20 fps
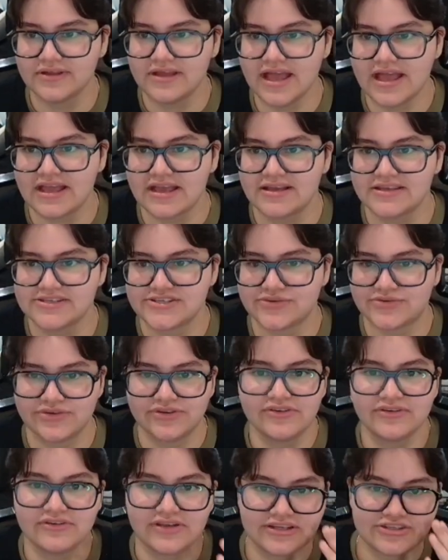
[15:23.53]
as you
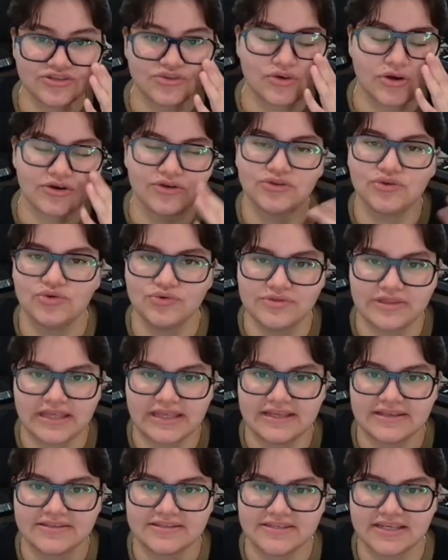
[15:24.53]
try to do
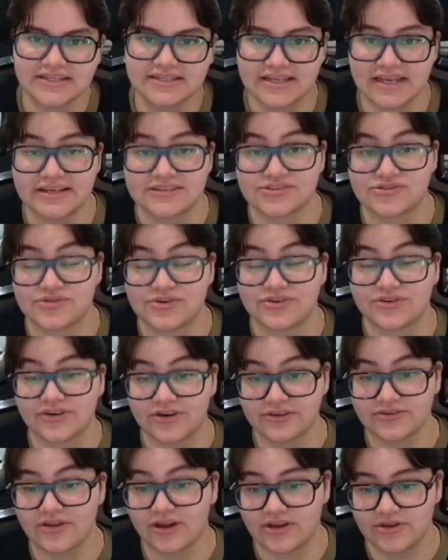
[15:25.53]
things, as you
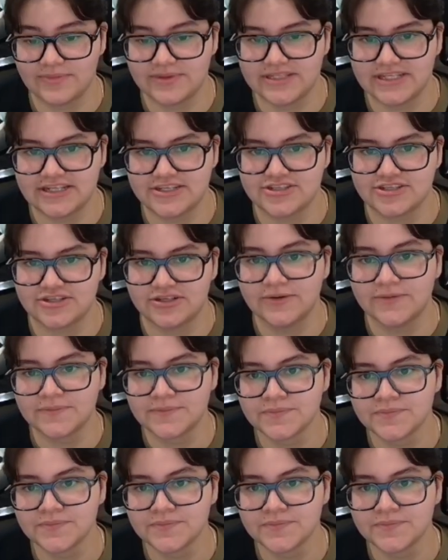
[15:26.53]
read documentation.